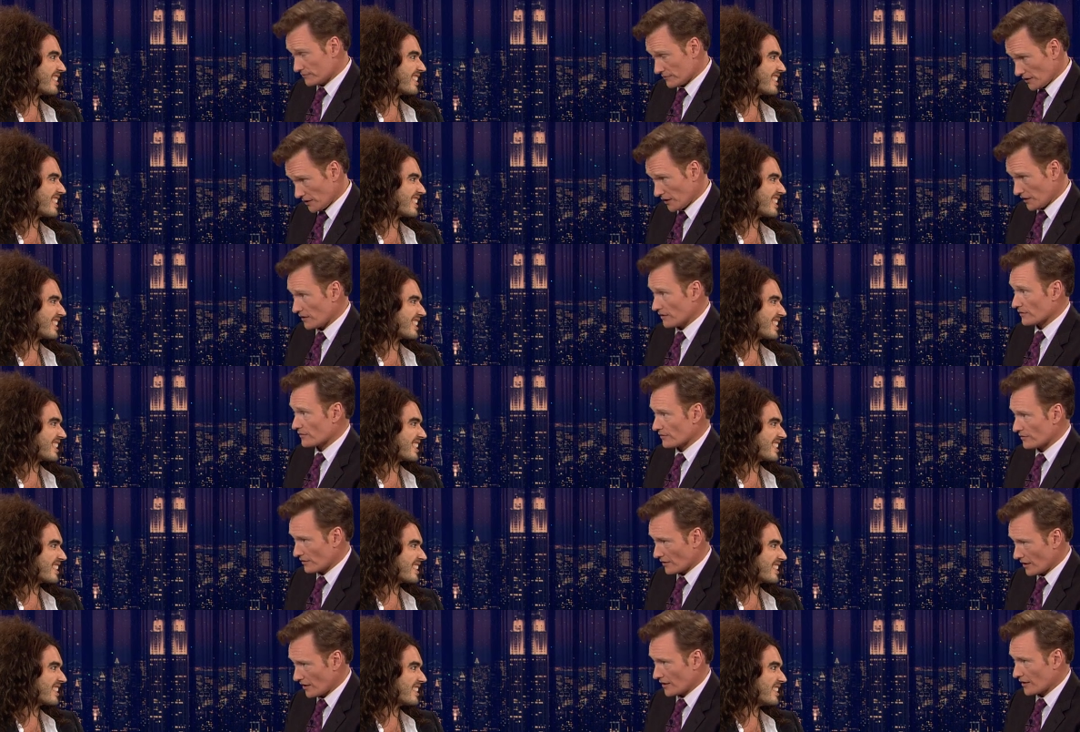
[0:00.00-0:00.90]

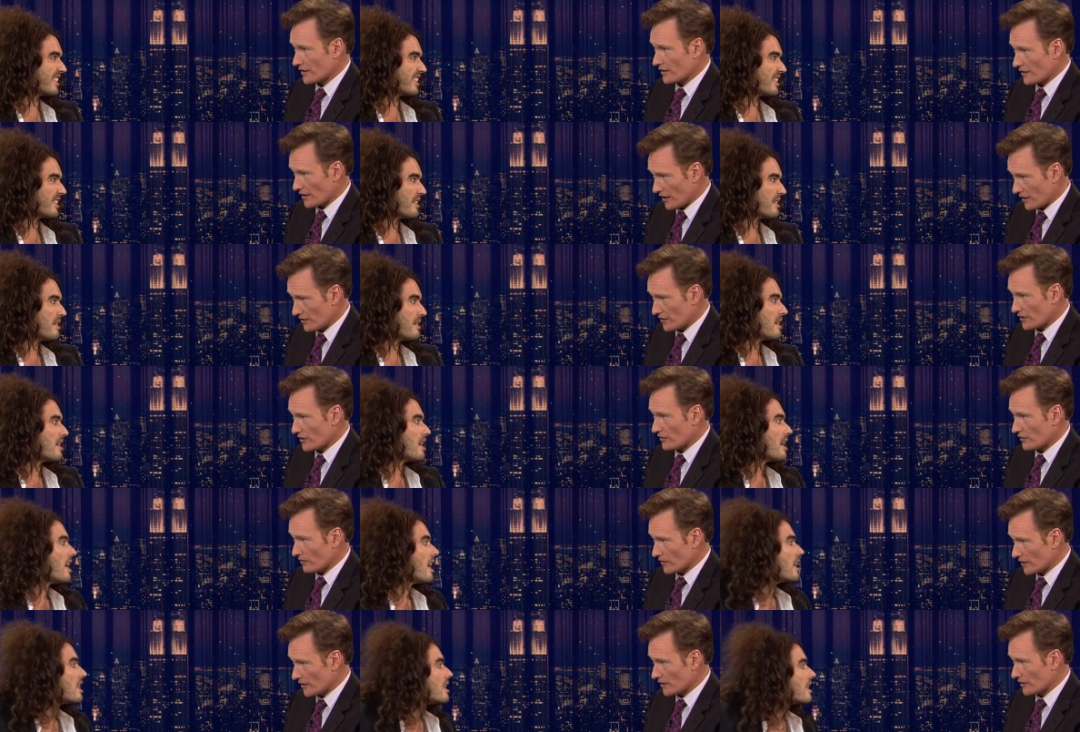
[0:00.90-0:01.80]
Speaker 1: yes. I, I
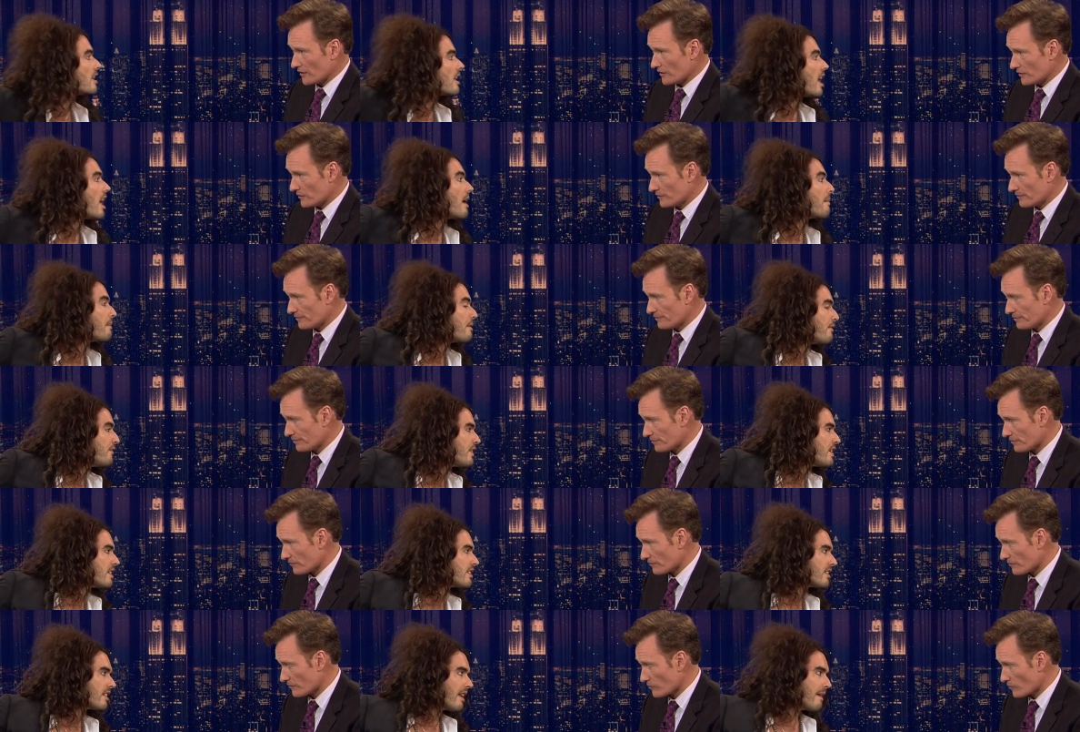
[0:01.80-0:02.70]
know, I know.
Speaker 2: I
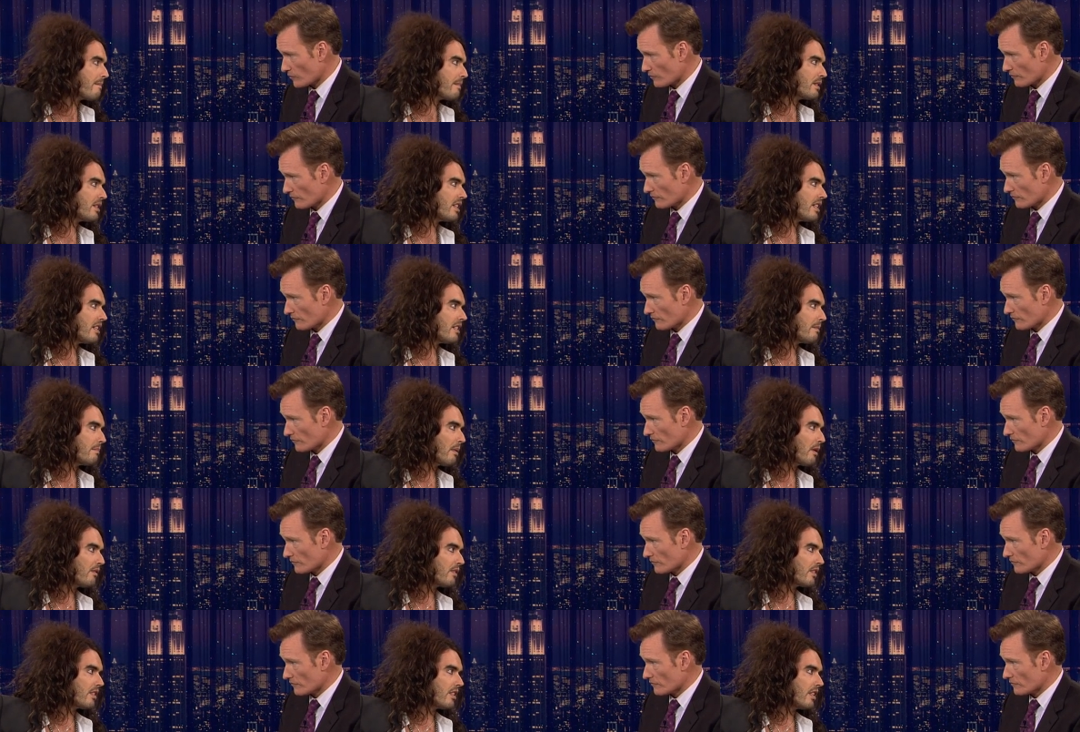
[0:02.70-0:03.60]
prefer celebrity to
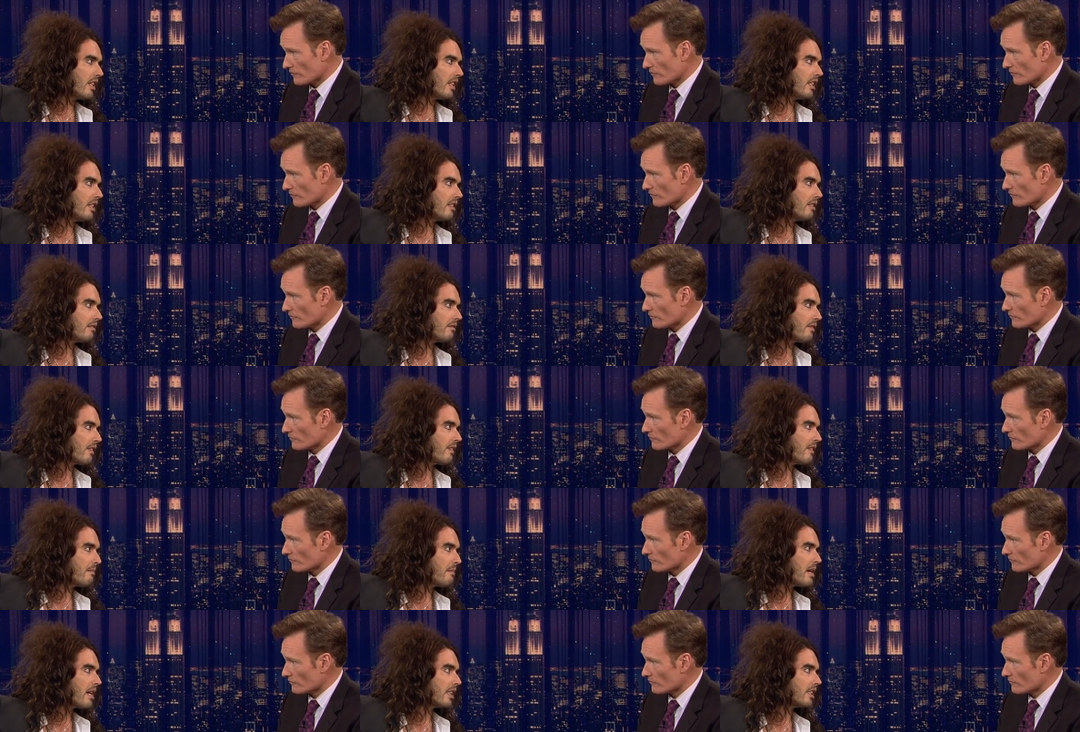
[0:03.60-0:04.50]
poverty
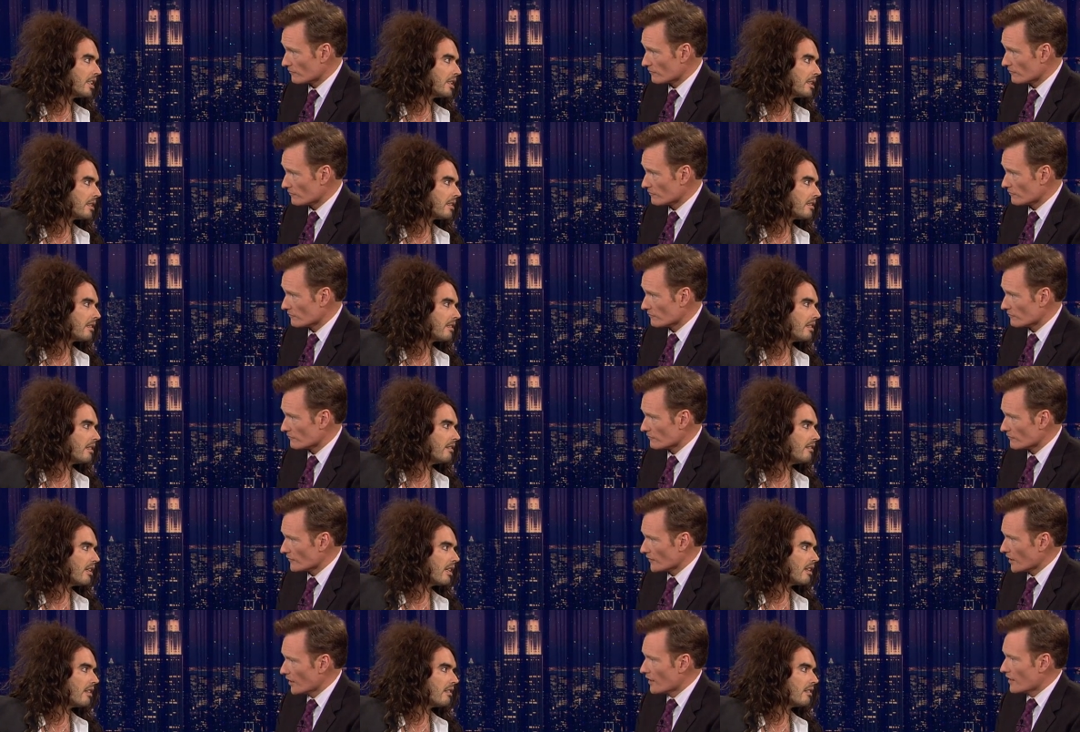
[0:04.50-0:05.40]
very much, you
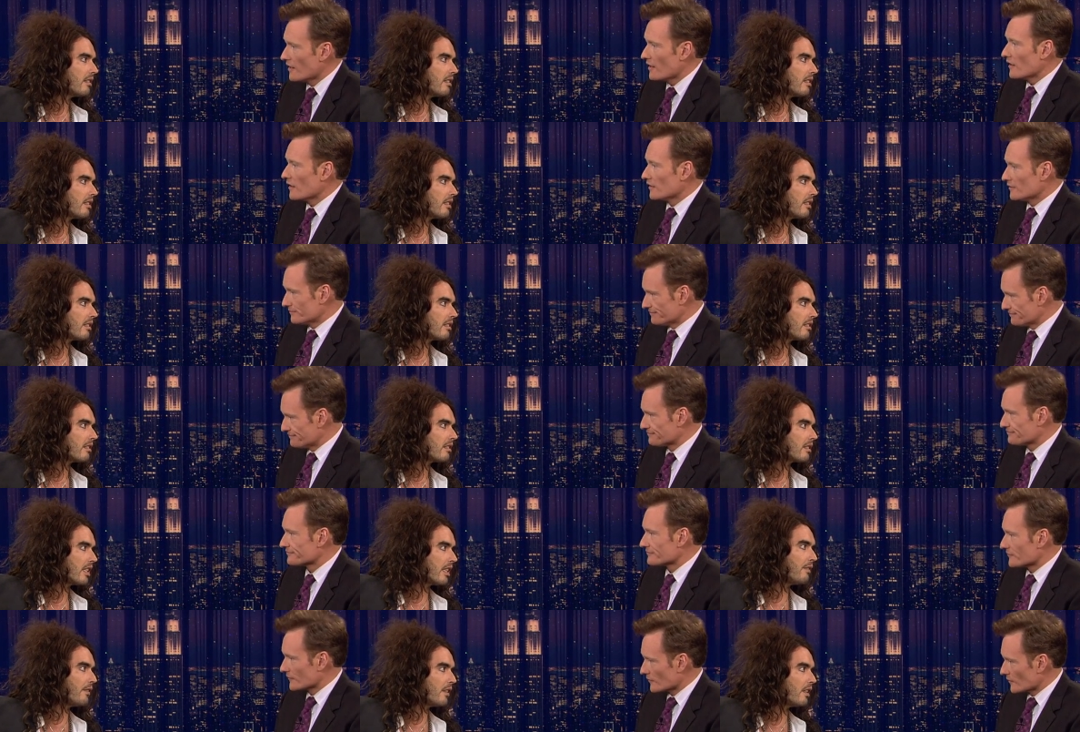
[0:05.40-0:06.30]
know.
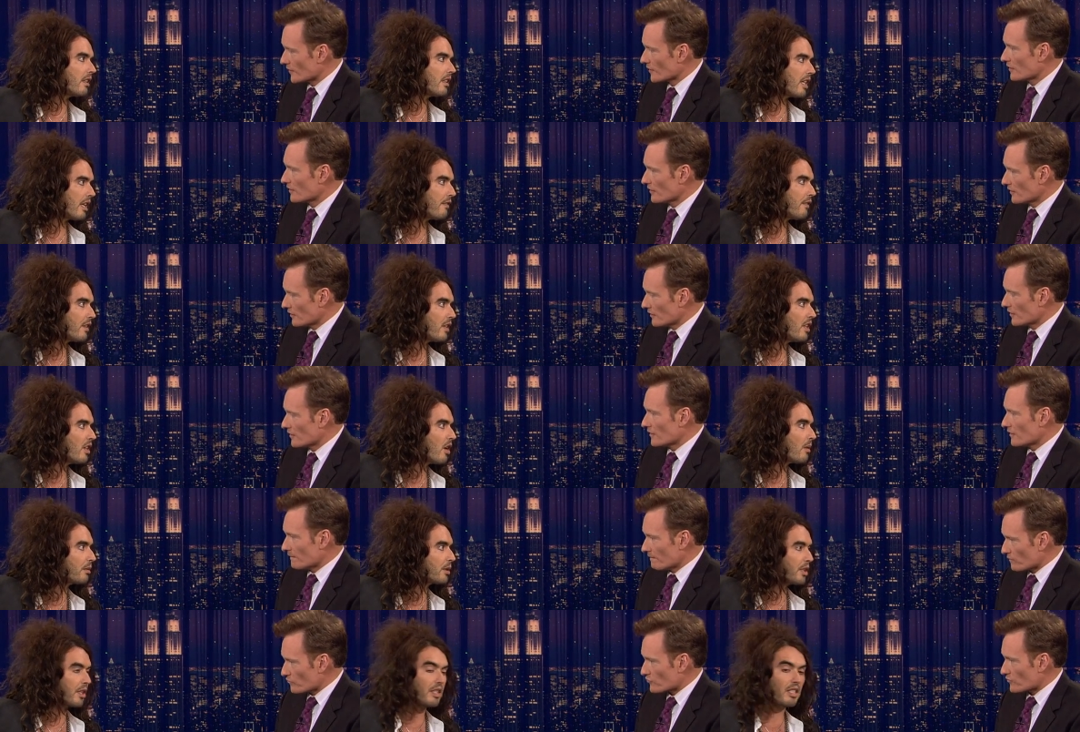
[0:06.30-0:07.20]
given, given the
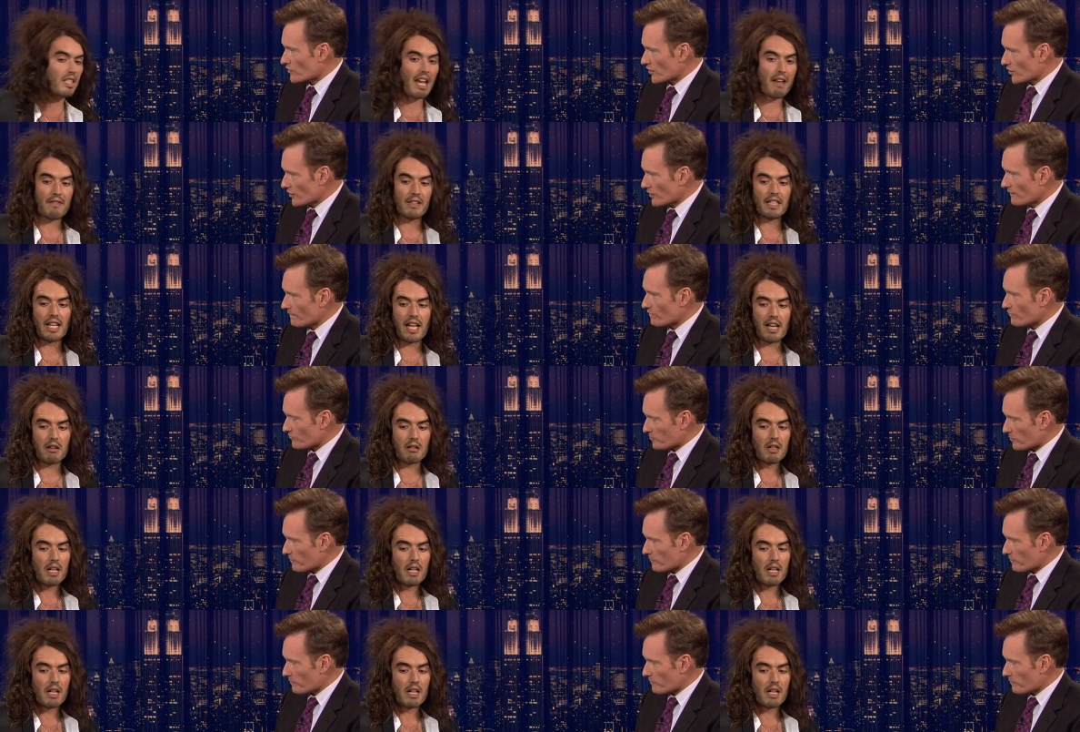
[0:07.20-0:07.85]
options, having now